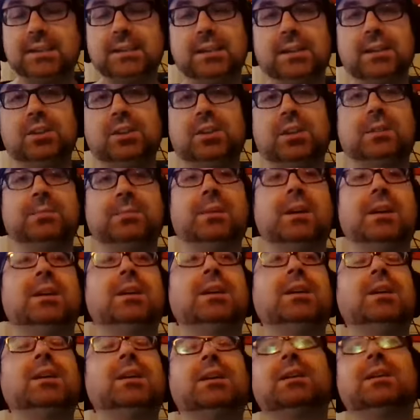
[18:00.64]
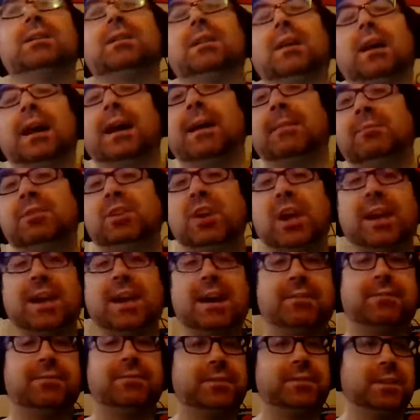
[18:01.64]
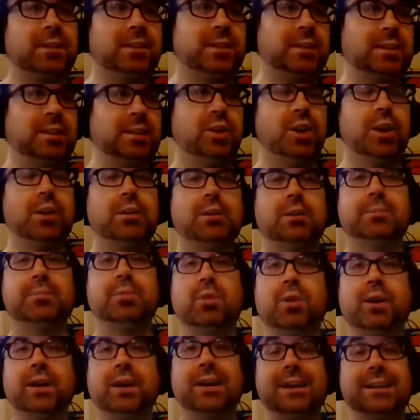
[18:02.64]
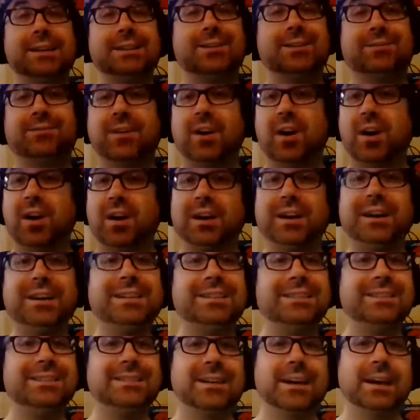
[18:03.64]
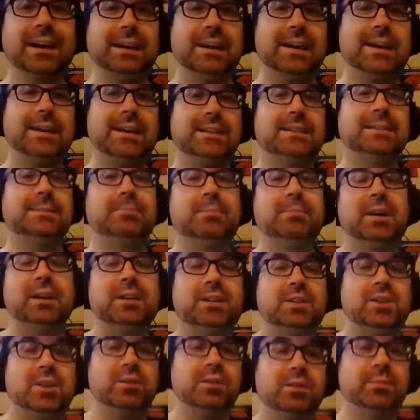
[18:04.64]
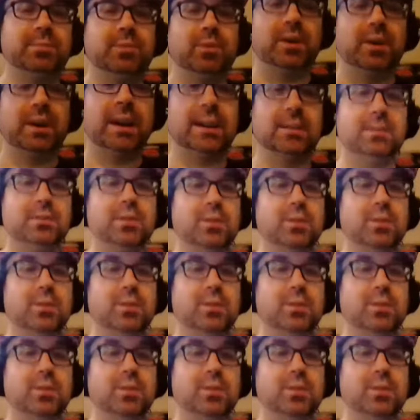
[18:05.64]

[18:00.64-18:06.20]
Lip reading: as legitimate. MJF versus Jungle Boy is fine, I guess, but Jungle Boy has